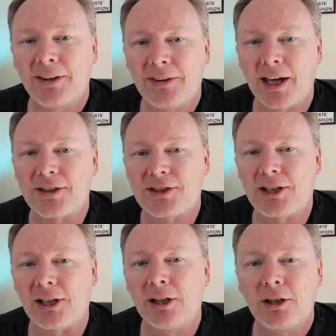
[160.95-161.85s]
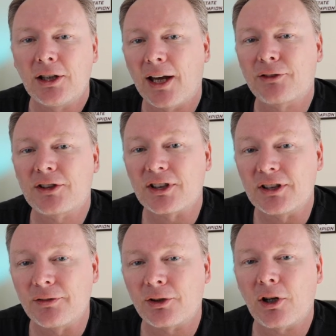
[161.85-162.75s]
That is key. You have to
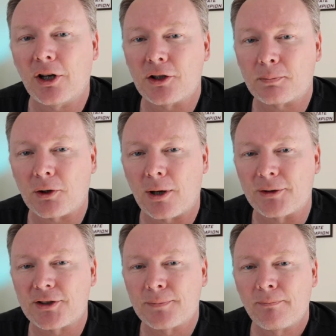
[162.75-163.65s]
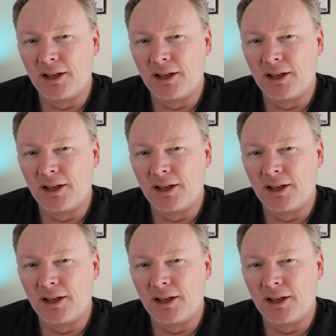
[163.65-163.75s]
deliver on your promise.